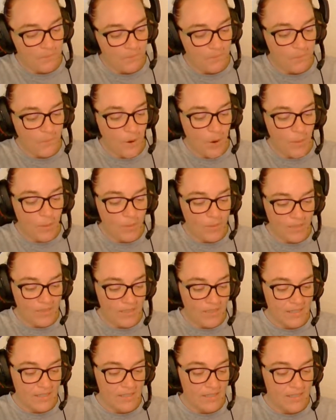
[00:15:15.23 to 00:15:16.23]
opened
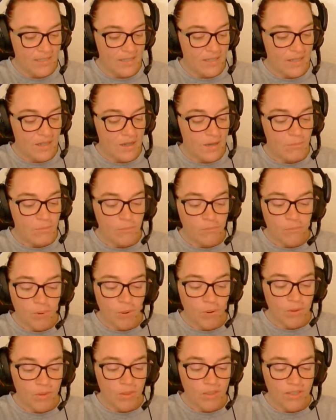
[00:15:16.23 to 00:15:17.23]
it,
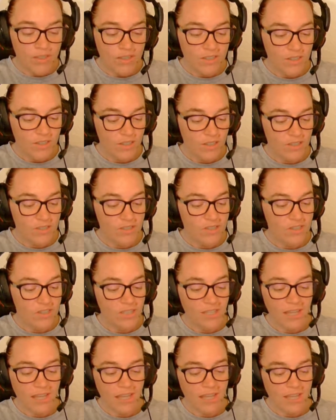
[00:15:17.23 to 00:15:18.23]
both little girls
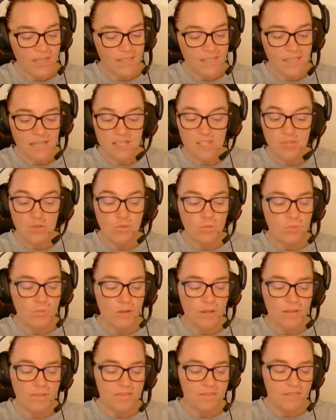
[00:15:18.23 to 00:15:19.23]
shook hands as
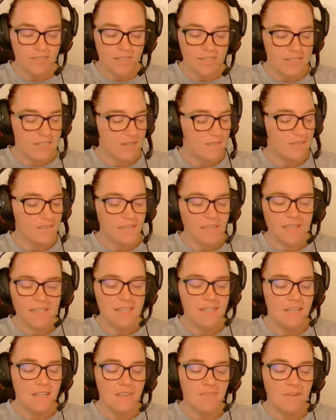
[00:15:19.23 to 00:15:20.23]
gravely as if they'd
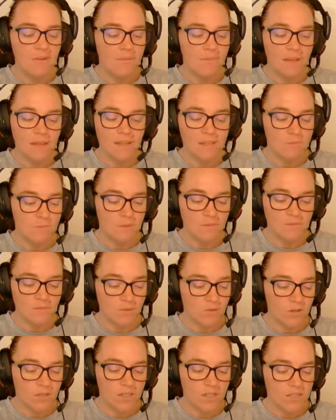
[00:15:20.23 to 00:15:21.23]
never met
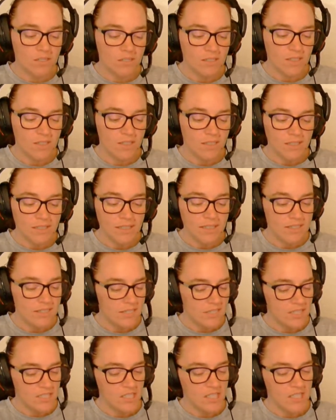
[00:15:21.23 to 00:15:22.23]
before.
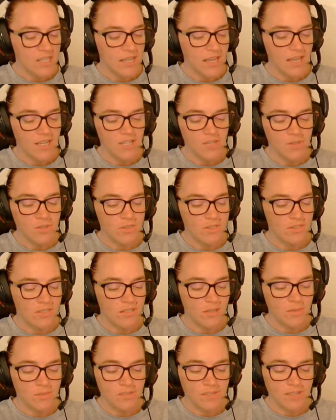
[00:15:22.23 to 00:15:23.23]
This unnatural
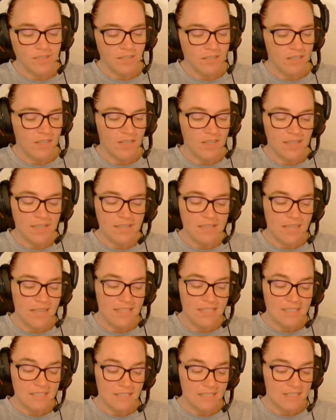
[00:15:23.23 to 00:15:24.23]
solemnity
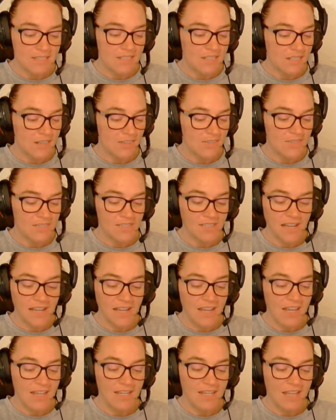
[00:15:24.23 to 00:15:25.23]
lasted until after
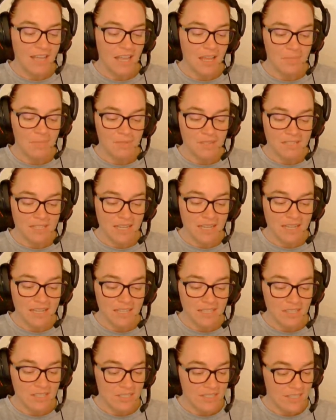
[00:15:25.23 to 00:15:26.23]
Diana had been
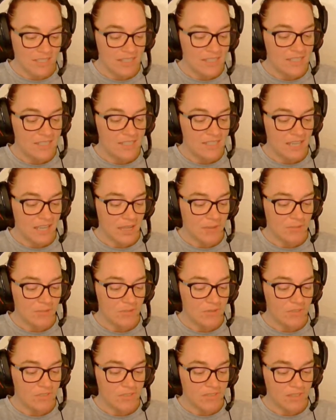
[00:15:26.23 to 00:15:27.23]
taken to the east
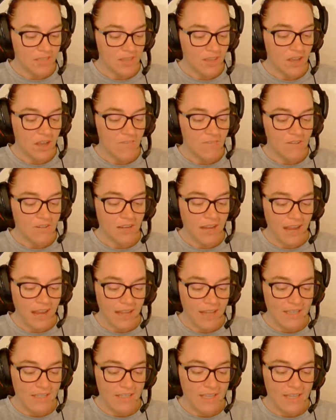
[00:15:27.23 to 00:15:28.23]
gable to lay off her
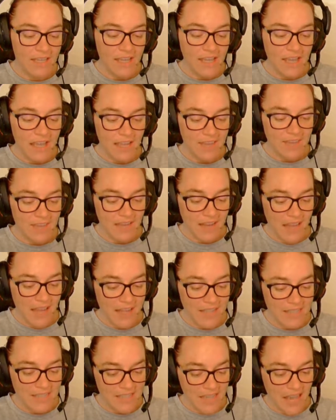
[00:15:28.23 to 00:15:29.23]
hat, and then
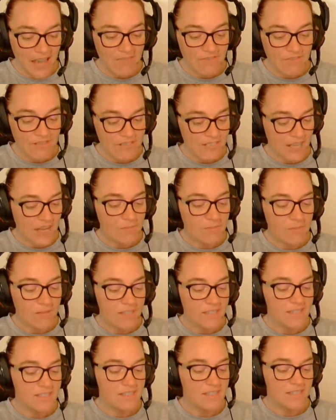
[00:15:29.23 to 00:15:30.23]
had sat for 10
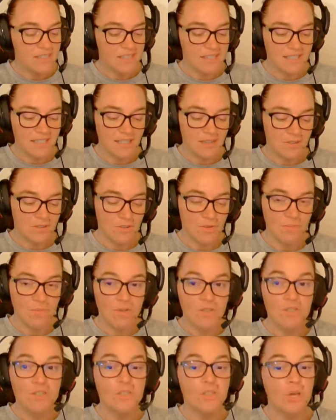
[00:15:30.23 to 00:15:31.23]
minutes in the sitting room.
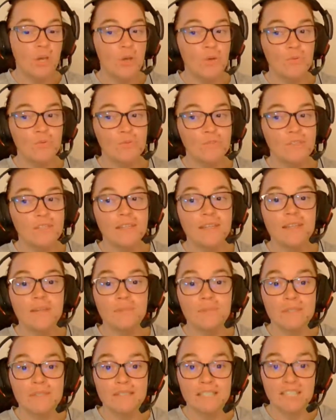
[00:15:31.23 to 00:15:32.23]
toes in
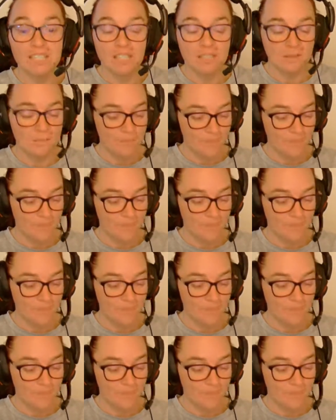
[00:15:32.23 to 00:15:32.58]
position.